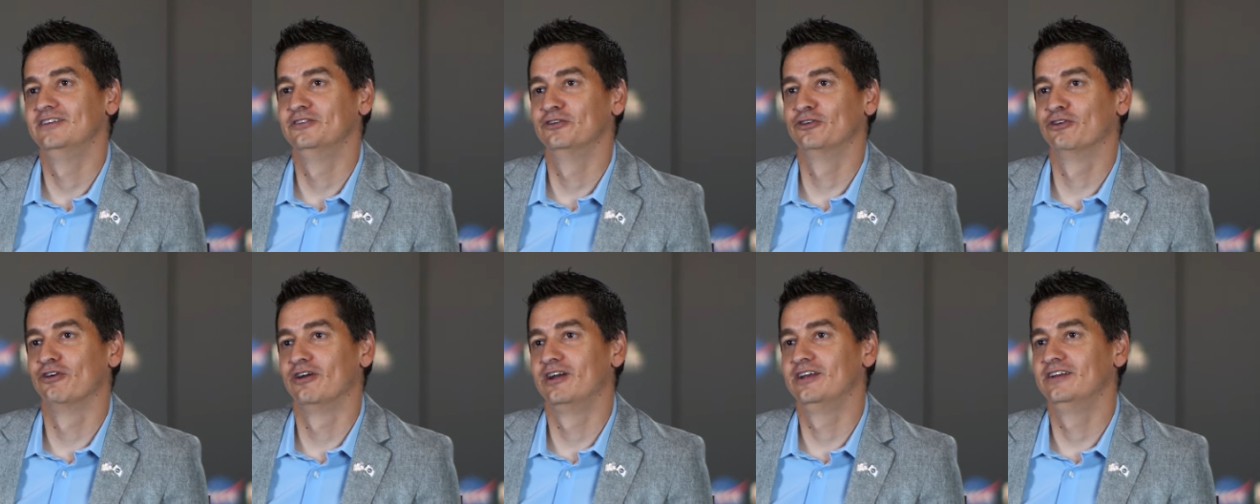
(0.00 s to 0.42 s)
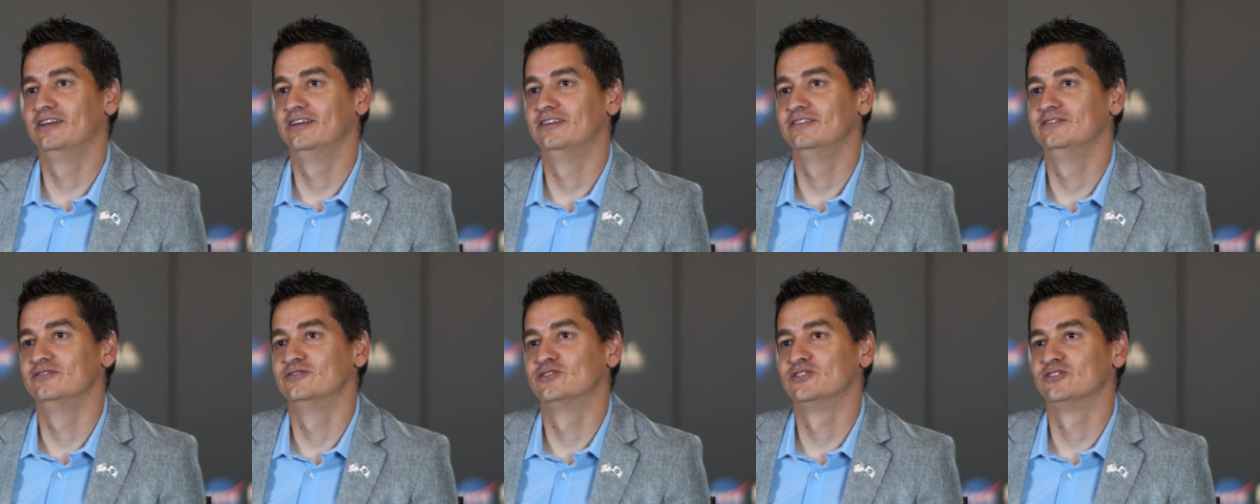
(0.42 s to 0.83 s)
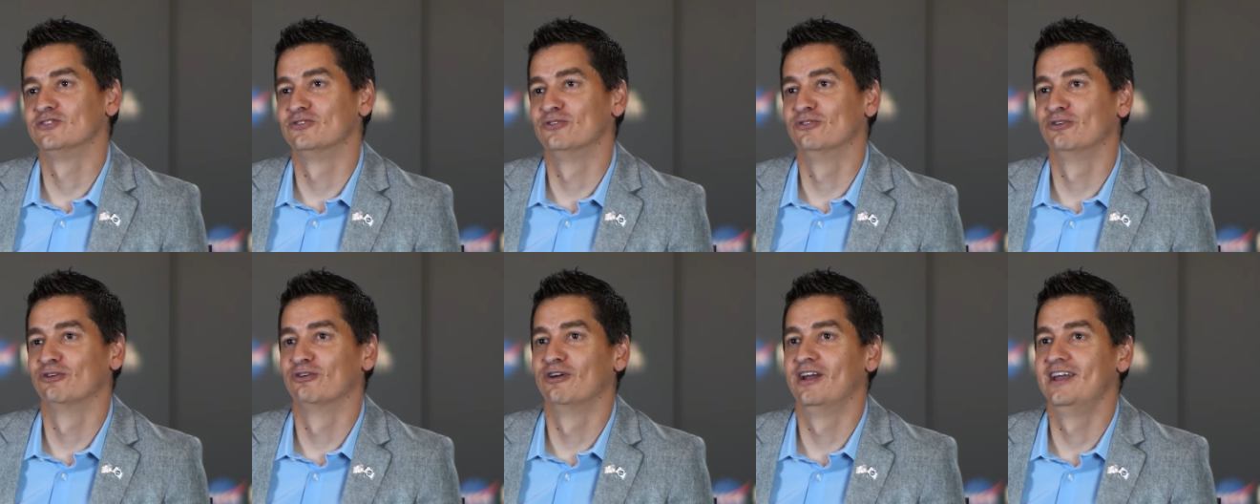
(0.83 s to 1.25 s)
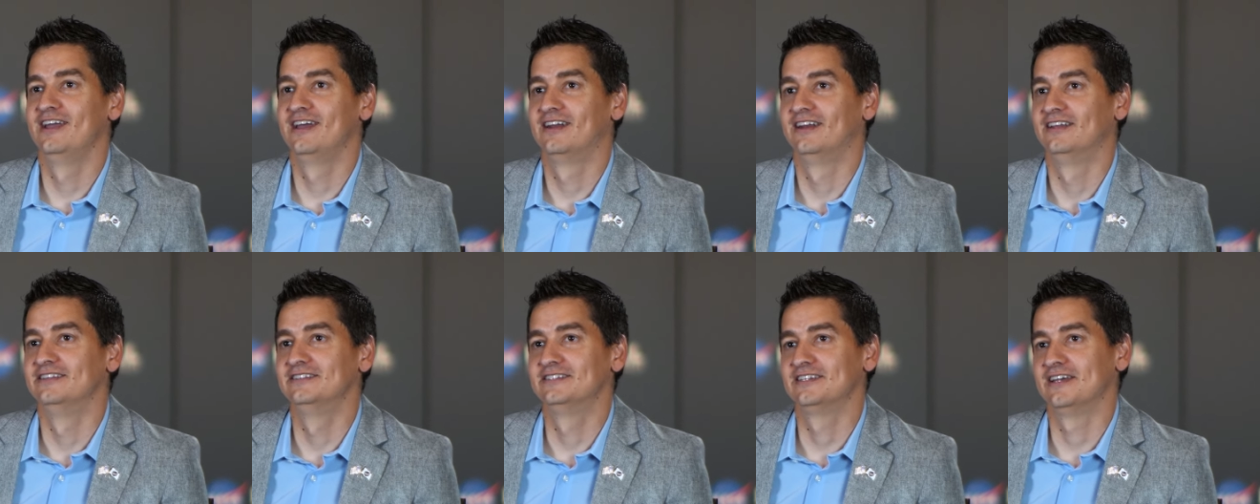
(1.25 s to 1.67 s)
Integrated Solar Array
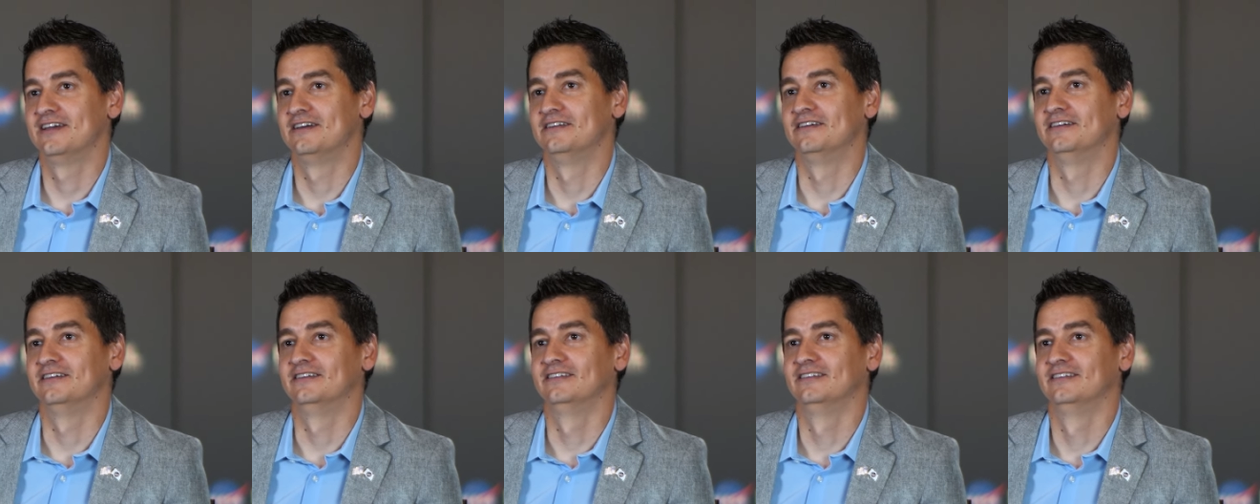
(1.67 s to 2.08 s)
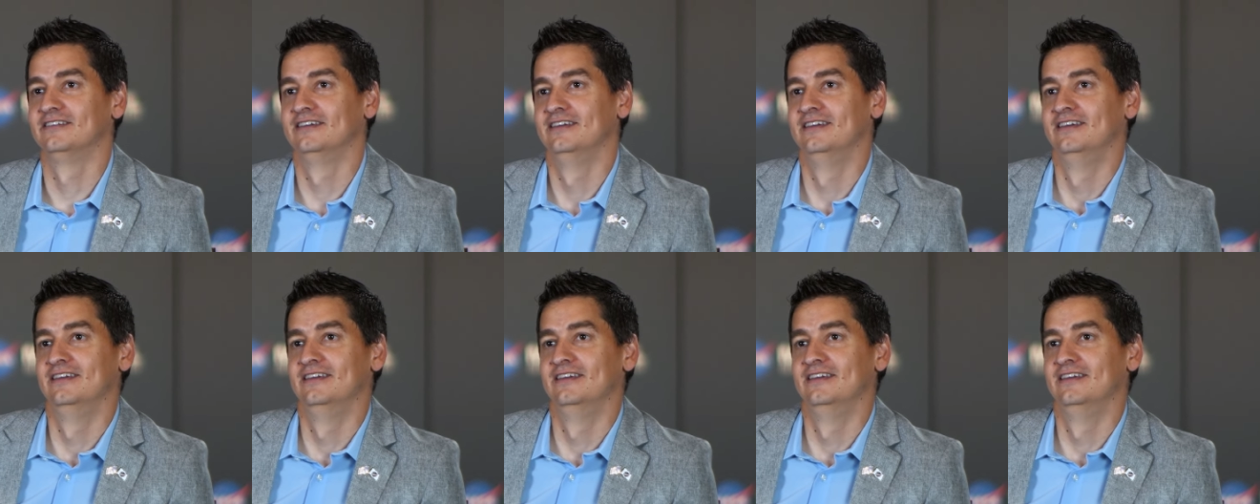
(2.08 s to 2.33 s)
and Antenna.